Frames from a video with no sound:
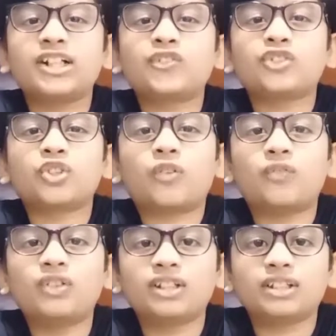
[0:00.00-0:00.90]
It was
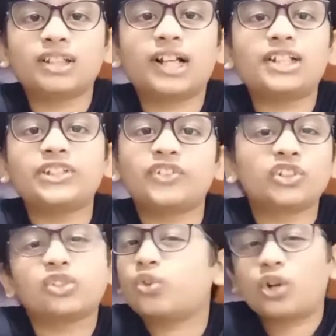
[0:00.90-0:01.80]
obvious that she
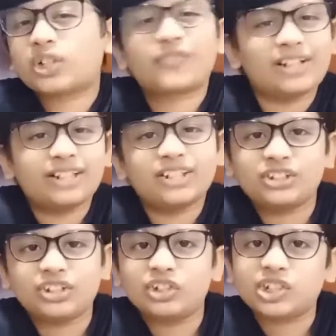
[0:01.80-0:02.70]
was not
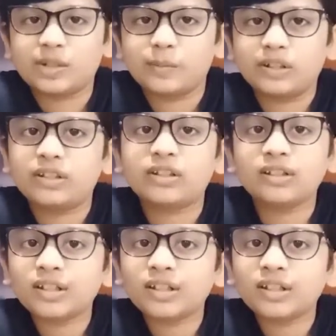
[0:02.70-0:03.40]
financially stable.